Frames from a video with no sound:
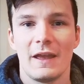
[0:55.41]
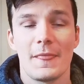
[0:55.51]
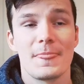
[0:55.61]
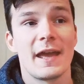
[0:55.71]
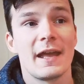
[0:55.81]

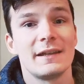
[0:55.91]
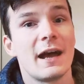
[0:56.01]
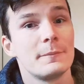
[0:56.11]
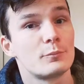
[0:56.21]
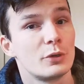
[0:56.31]
And that
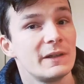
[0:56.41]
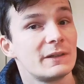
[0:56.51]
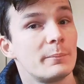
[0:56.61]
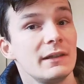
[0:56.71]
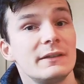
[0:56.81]

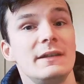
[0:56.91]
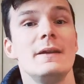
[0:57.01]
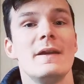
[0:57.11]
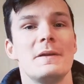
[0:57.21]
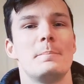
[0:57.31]
unpredictability